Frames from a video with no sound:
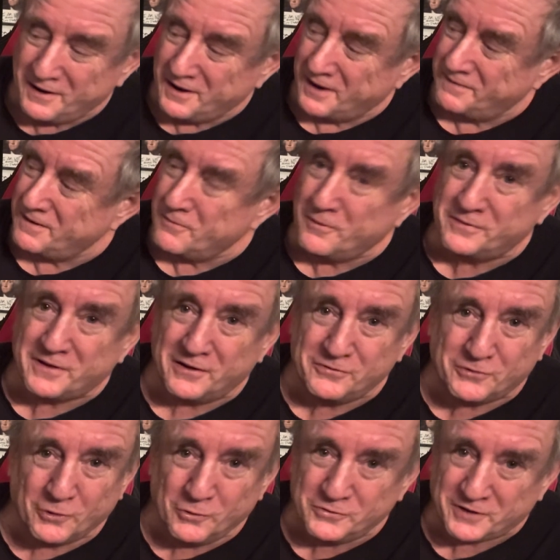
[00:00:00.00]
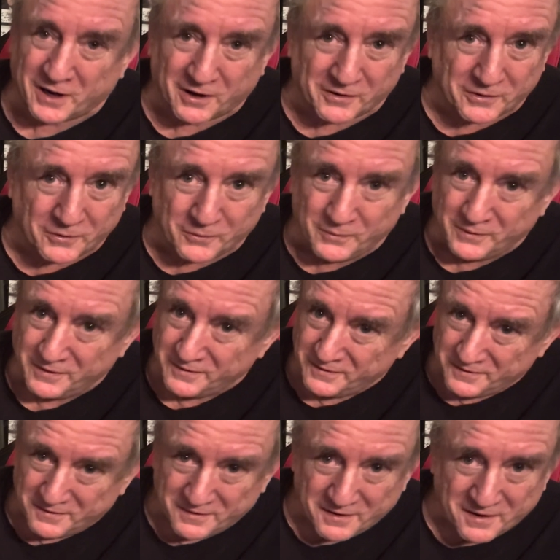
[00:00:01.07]
And then what they do tell you
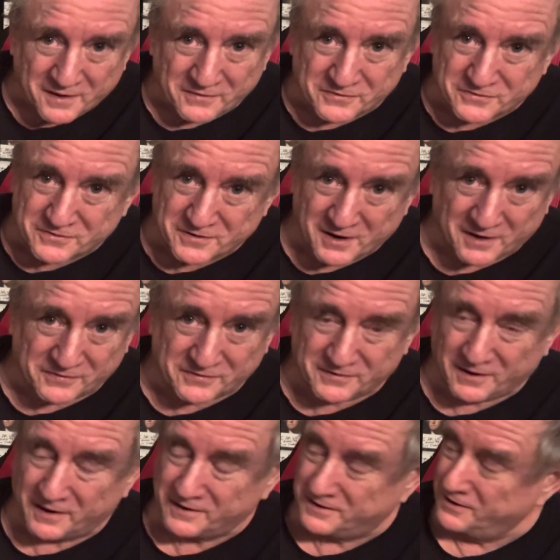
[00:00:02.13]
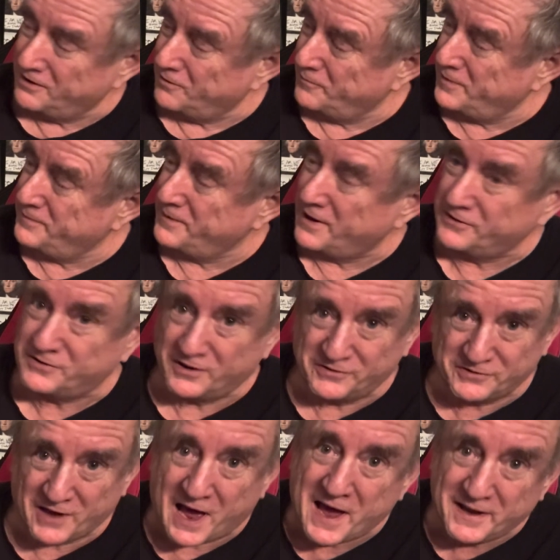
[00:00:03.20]
is just like, maybe it has a
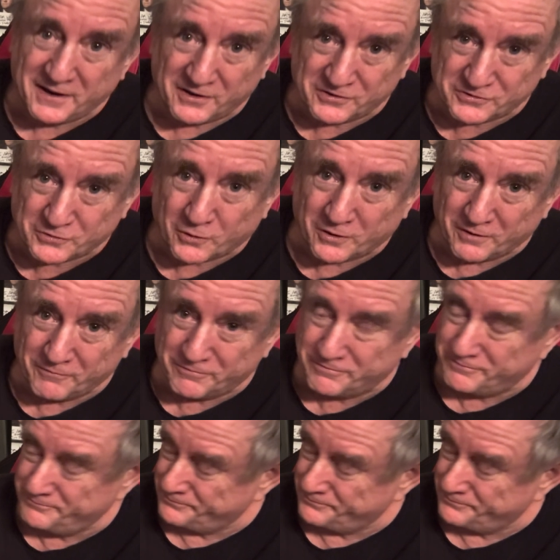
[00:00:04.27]
Zionist sort of